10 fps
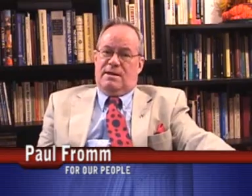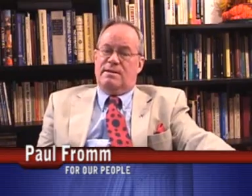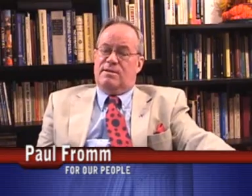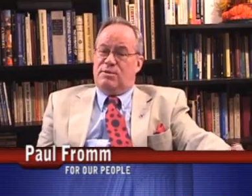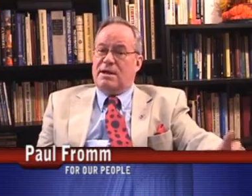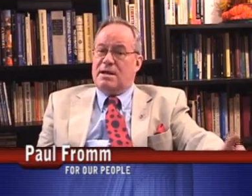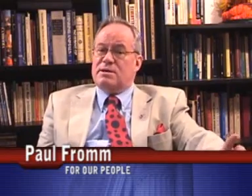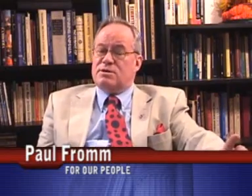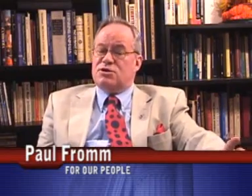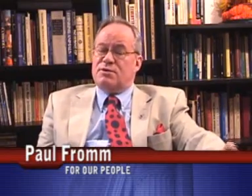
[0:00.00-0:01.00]
And
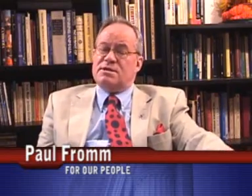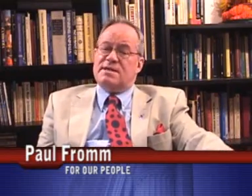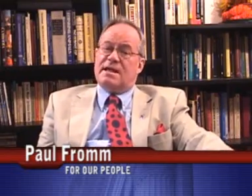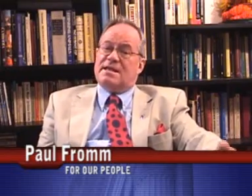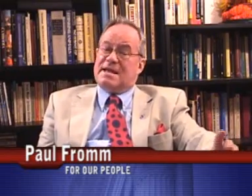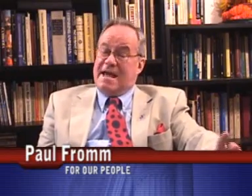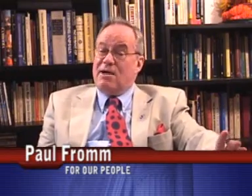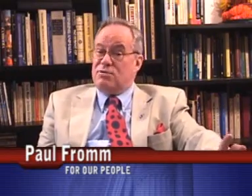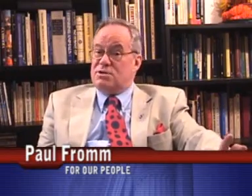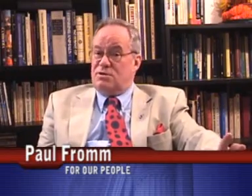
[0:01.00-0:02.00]
I stress that,
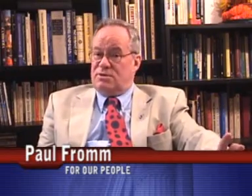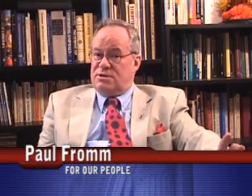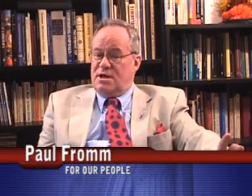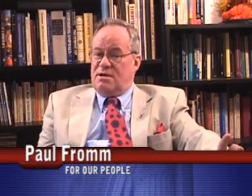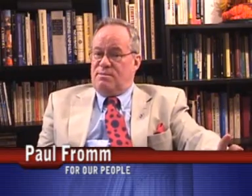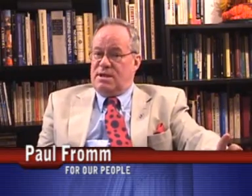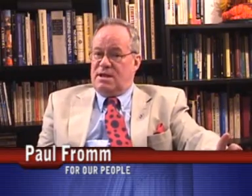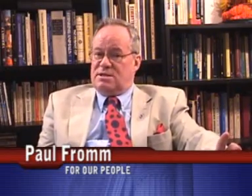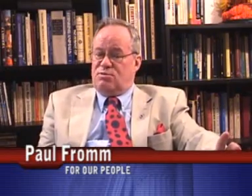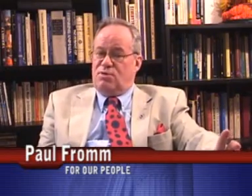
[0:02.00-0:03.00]
councils,
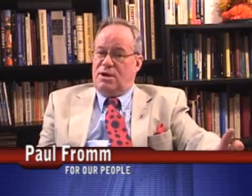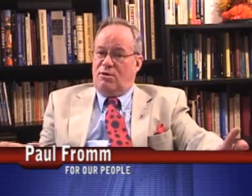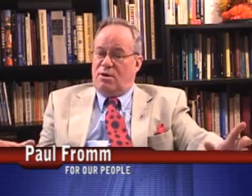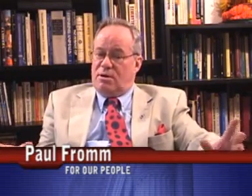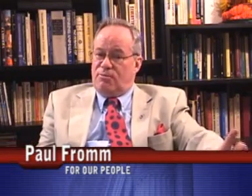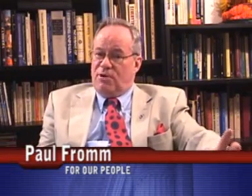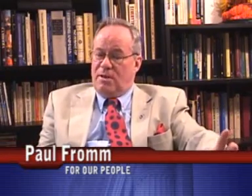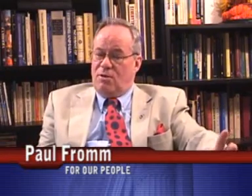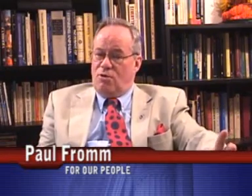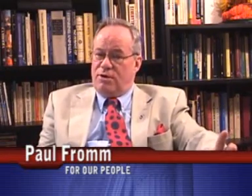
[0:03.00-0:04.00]
because we are an umbrella